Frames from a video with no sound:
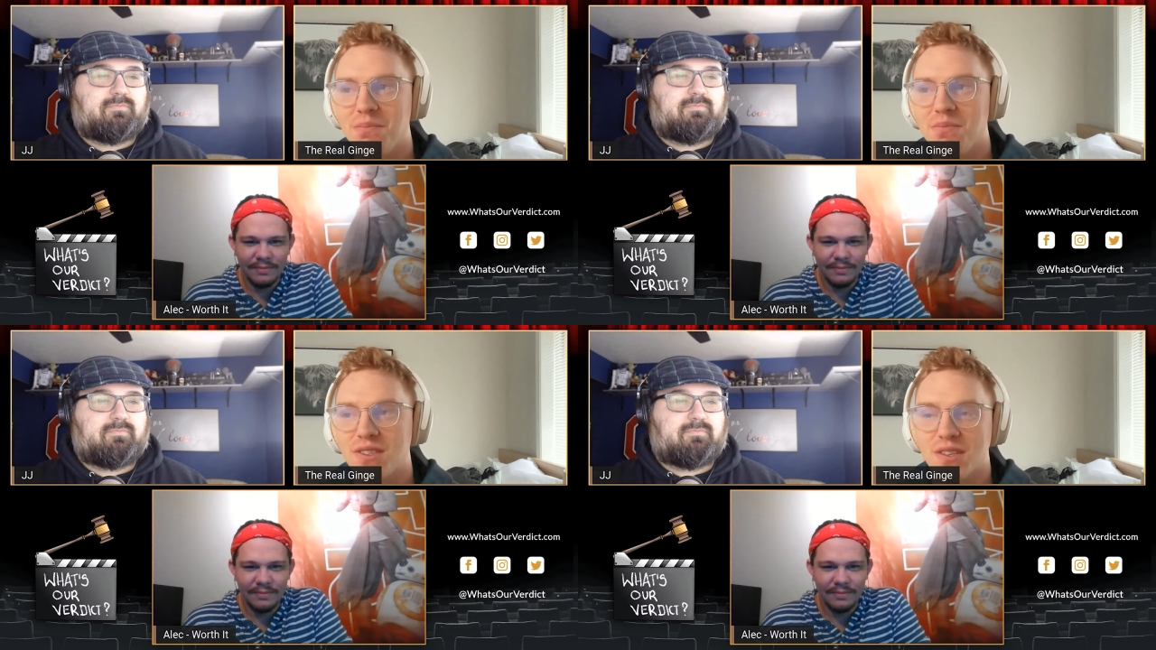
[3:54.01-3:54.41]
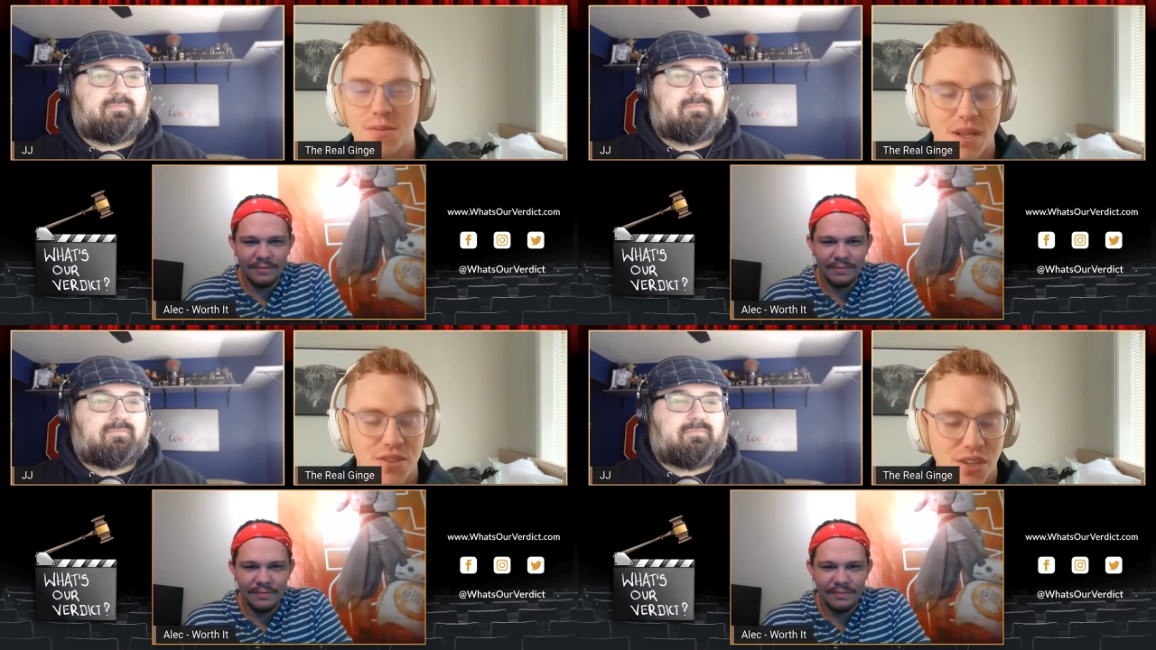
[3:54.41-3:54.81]

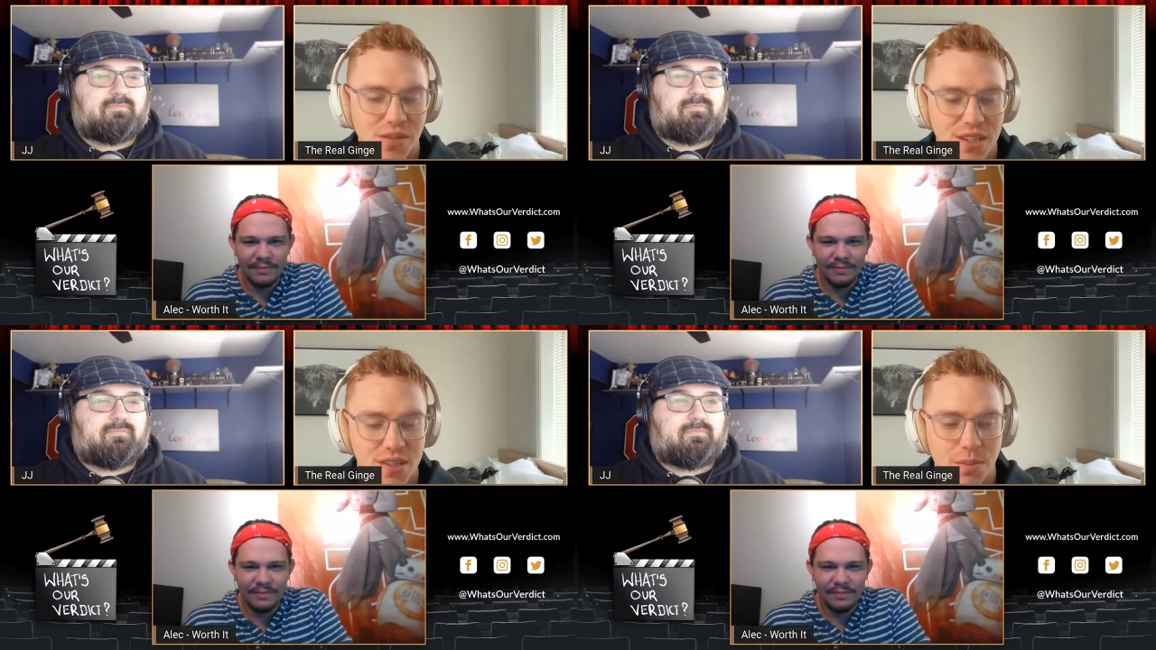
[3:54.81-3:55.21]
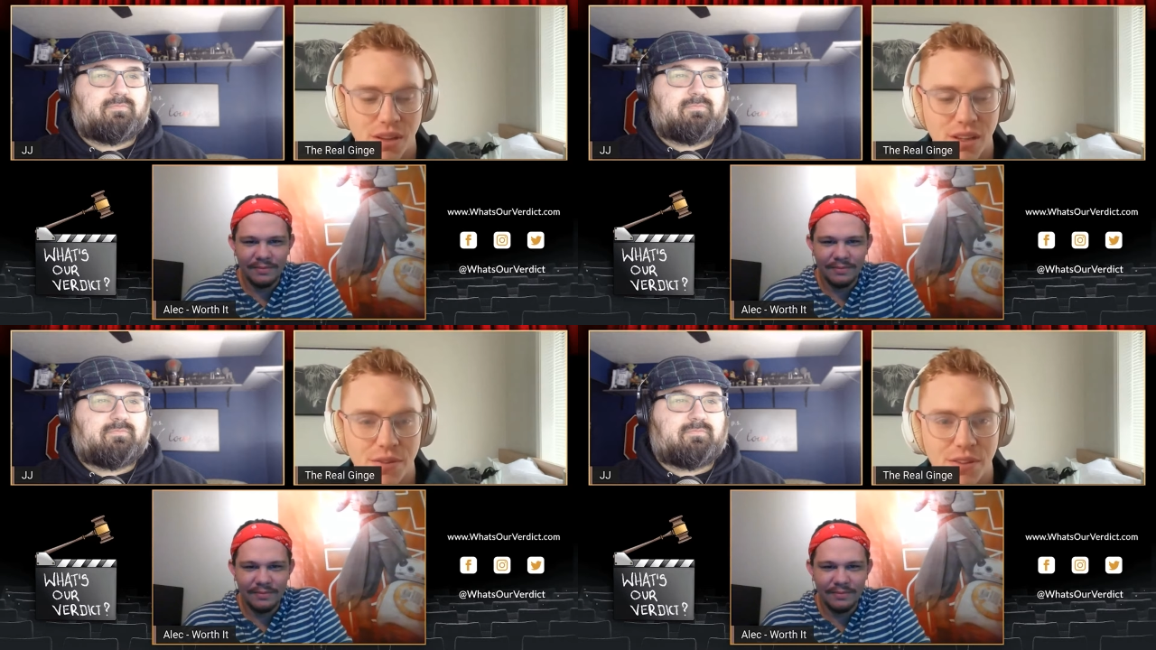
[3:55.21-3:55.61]
Speaker 1: suspension of
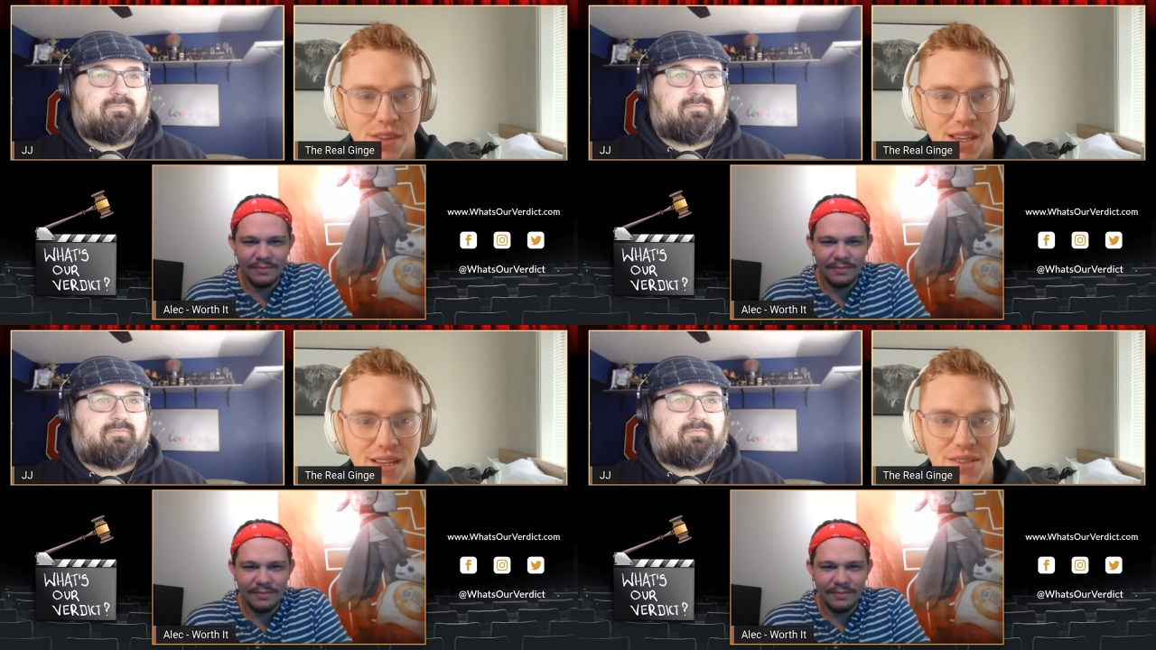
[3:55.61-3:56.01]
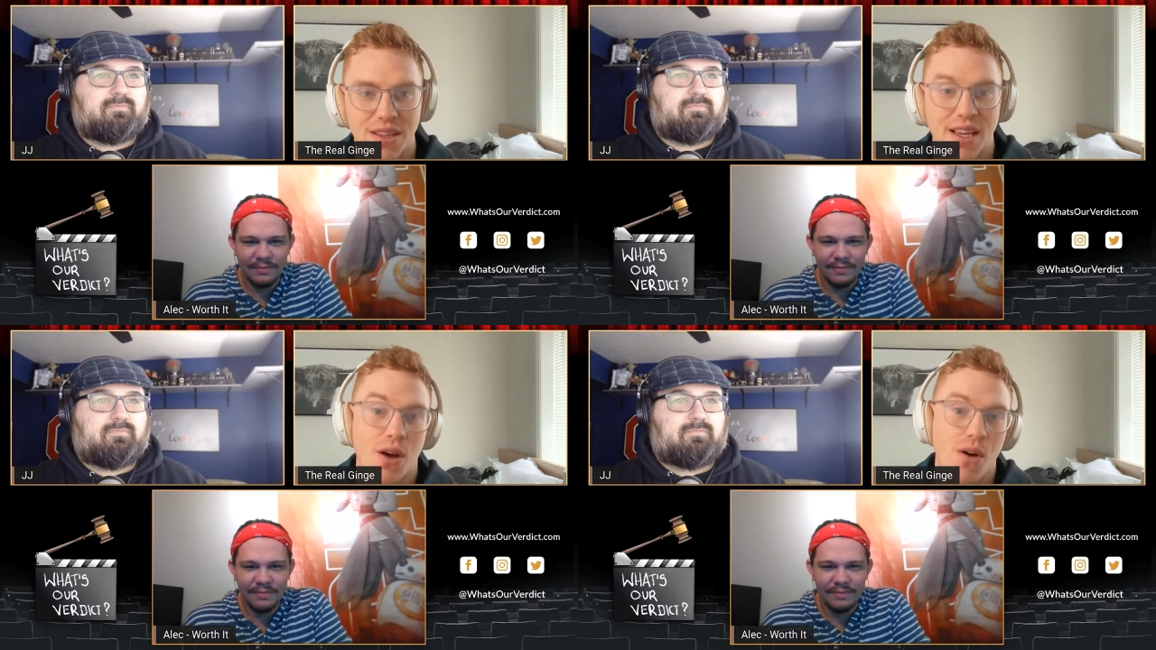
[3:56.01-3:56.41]
disbelief and things and
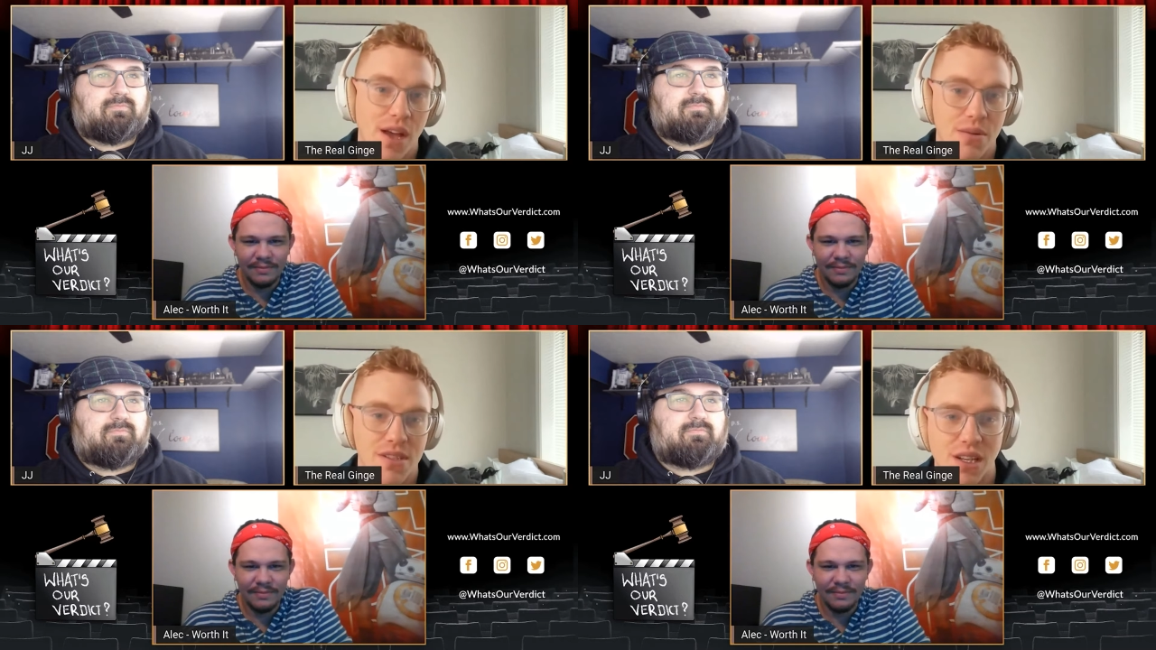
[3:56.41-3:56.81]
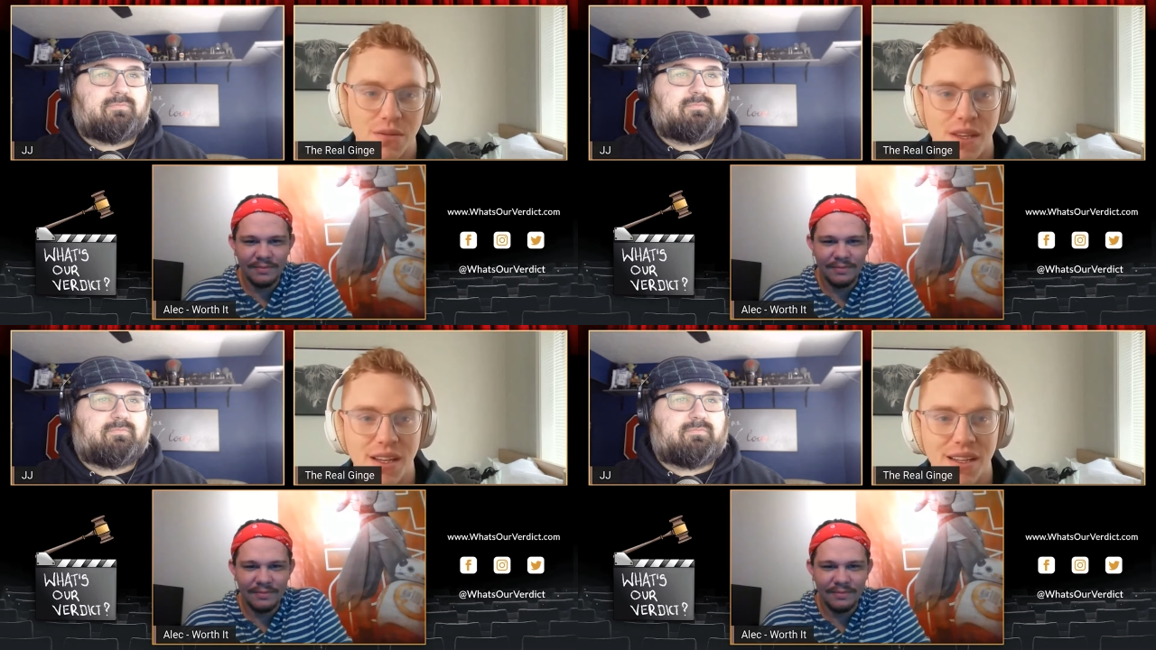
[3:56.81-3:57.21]
like oh that was
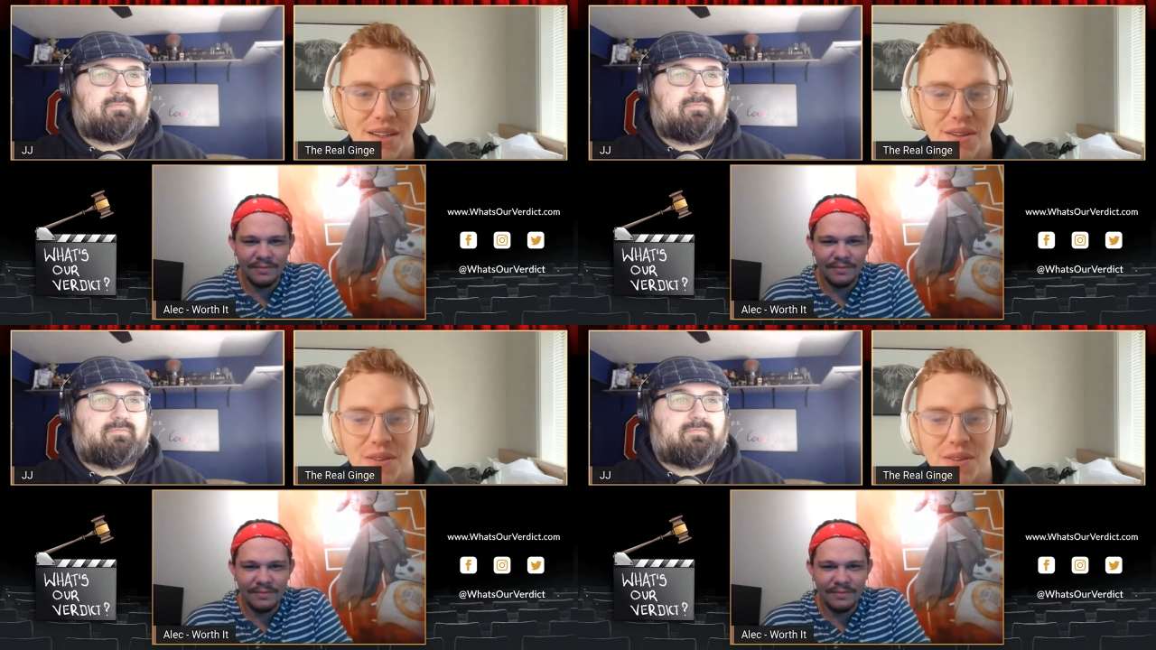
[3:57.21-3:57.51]
convenient